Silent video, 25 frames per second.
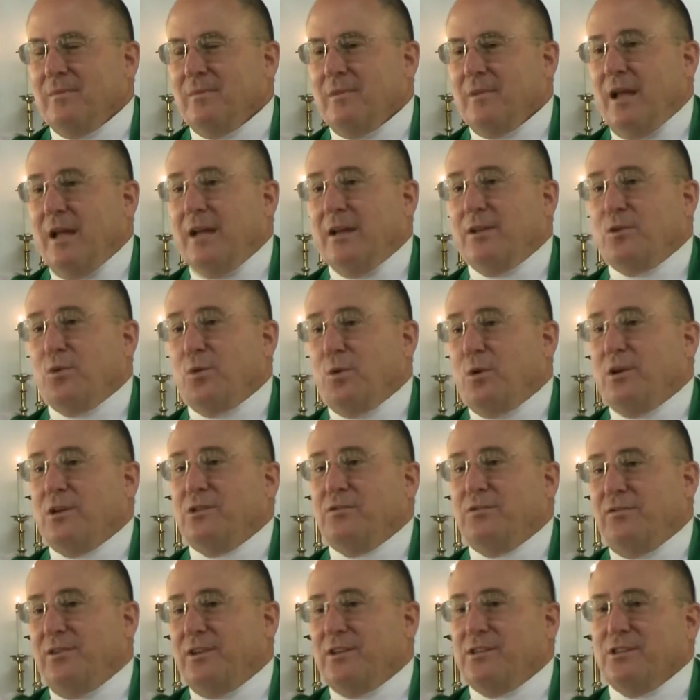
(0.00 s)
and
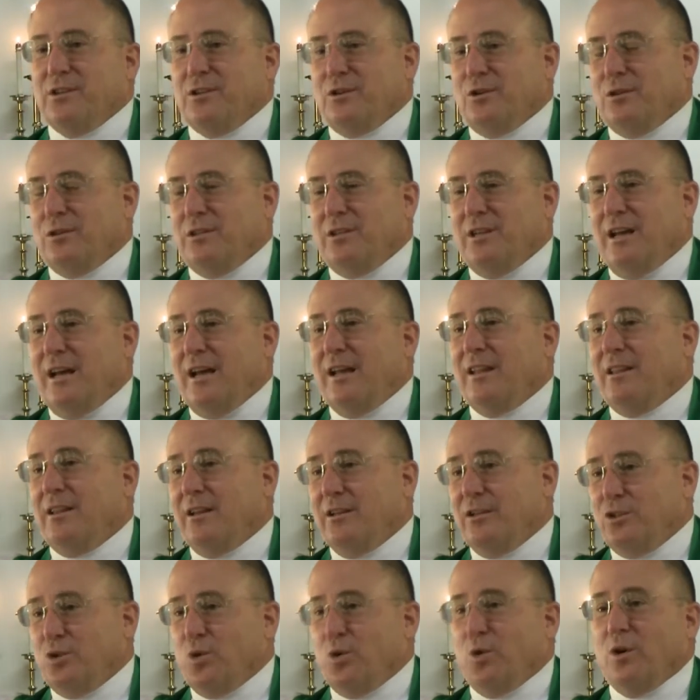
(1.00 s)
towards physical death
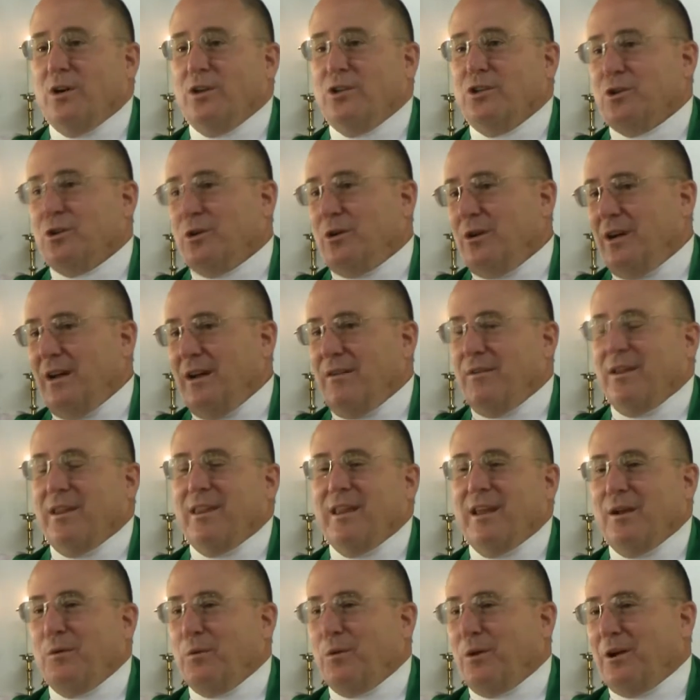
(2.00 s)
and torture and
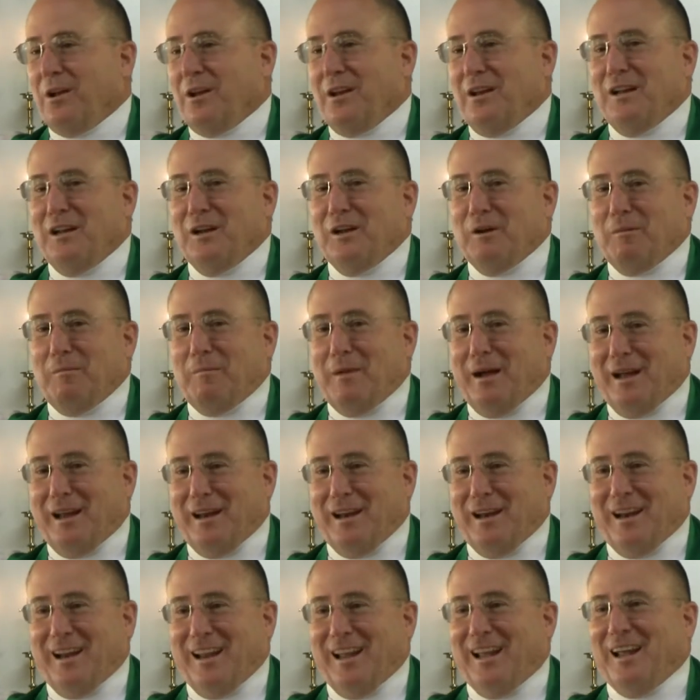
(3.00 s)
everything we're going to hear about
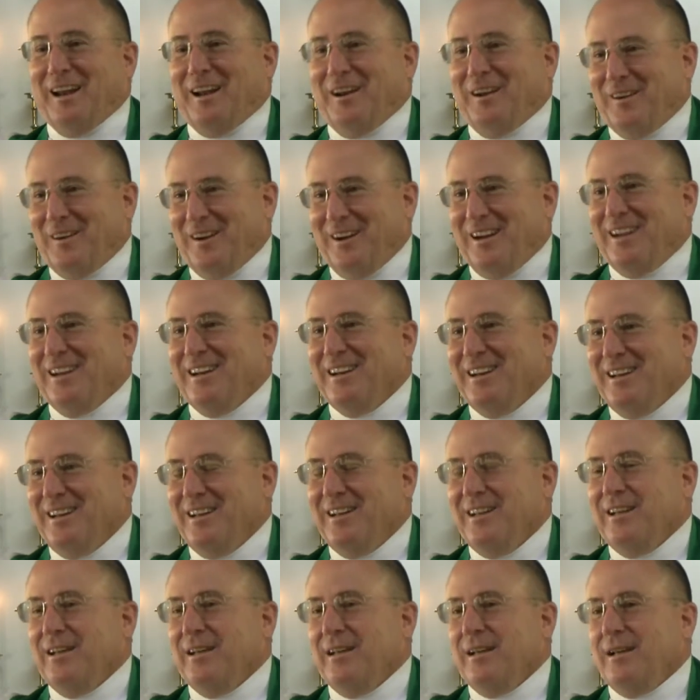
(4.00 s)
in Lent, right?
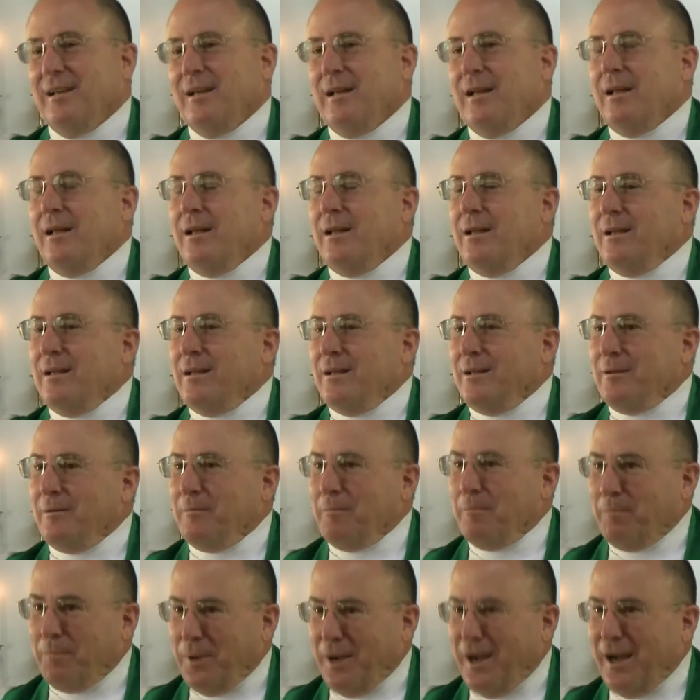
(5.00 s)
Yeah.
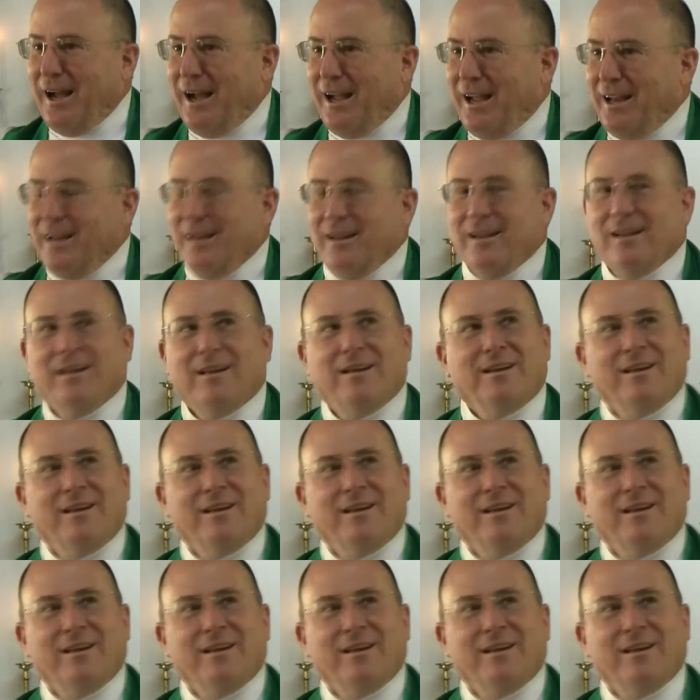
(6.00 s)
But